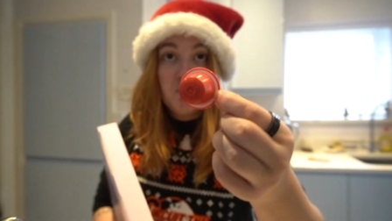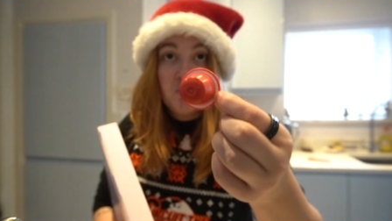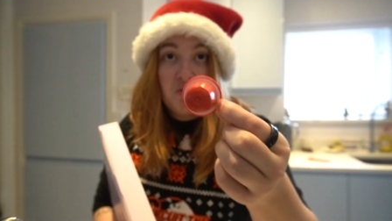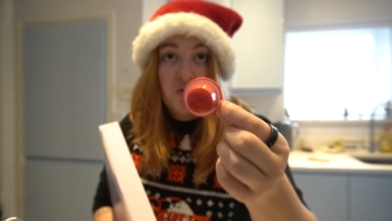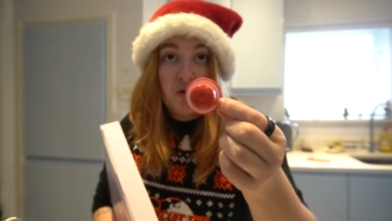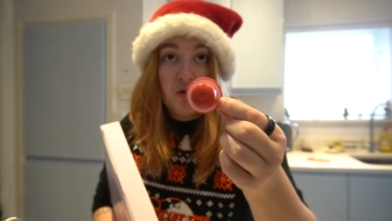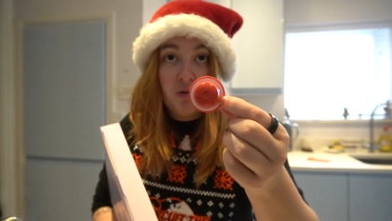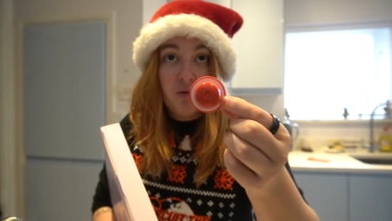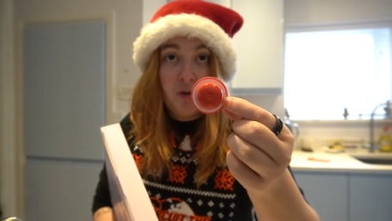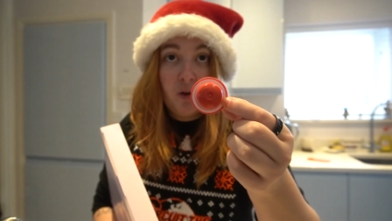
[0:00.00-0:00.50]

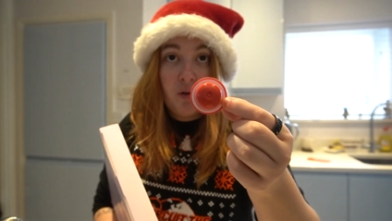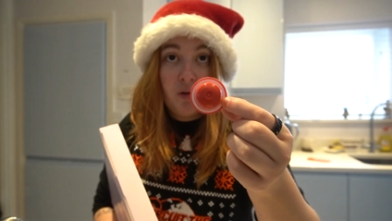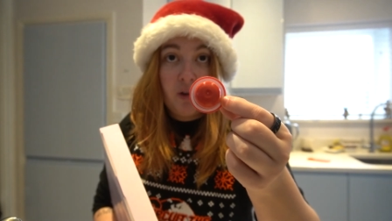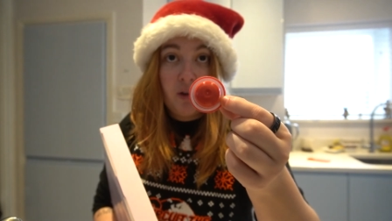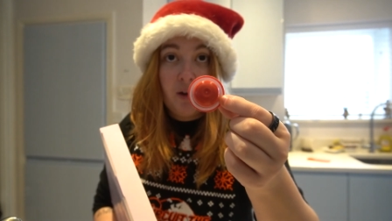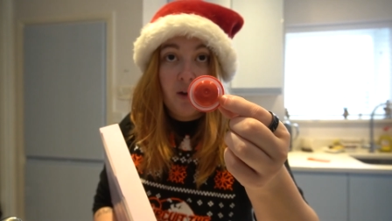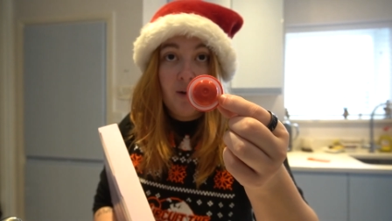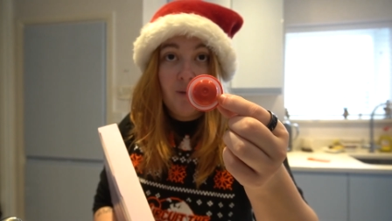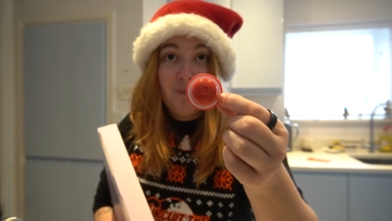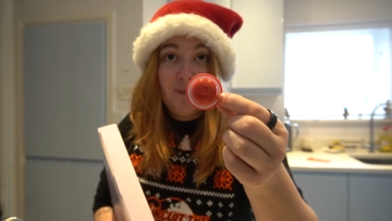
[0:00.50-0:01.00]
It's not
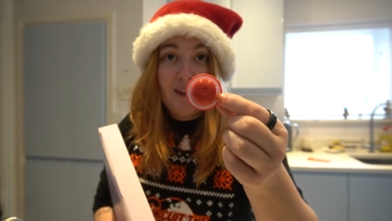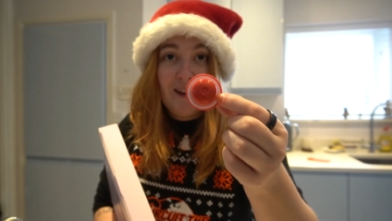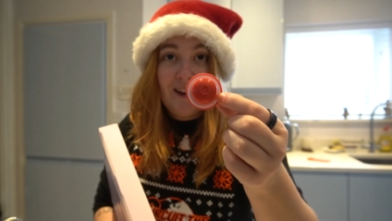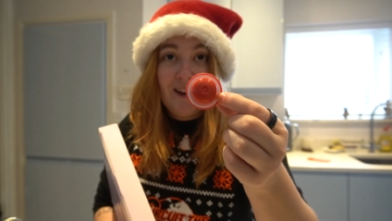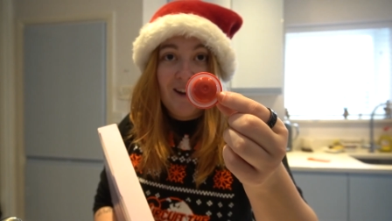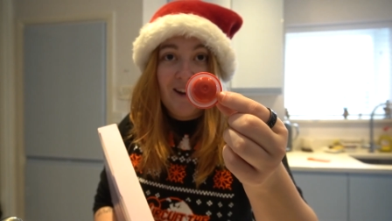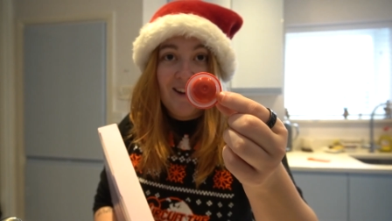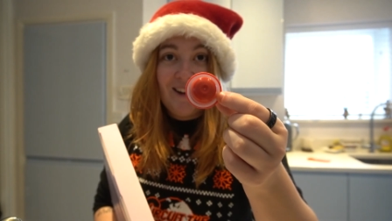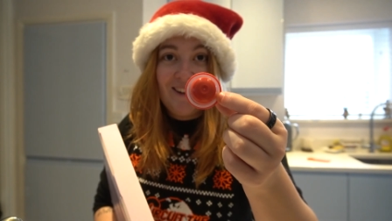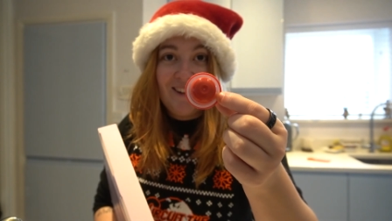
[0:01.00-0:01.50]
focusing. Oh,
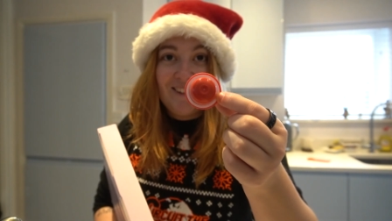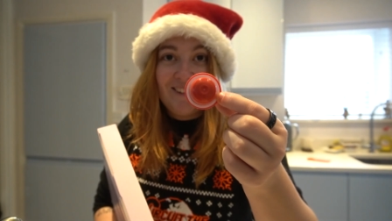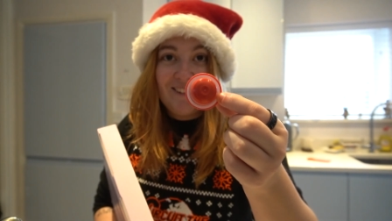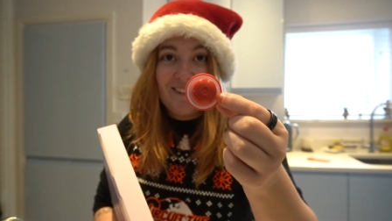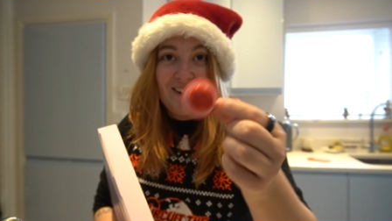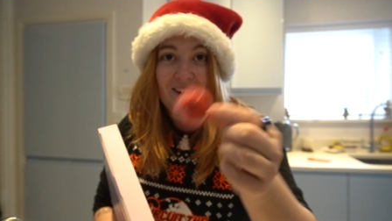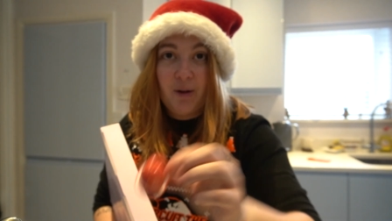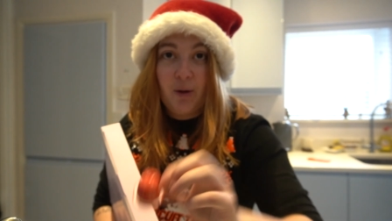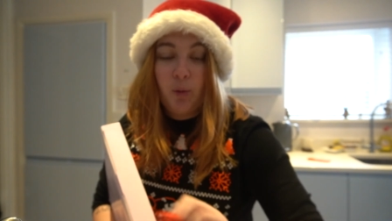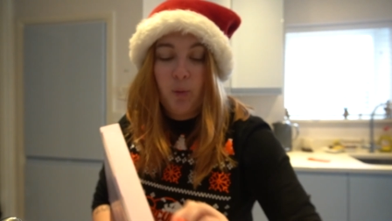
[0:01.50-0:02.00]
there you
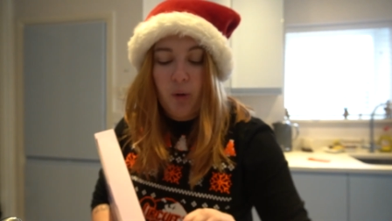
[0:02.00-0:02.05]
go.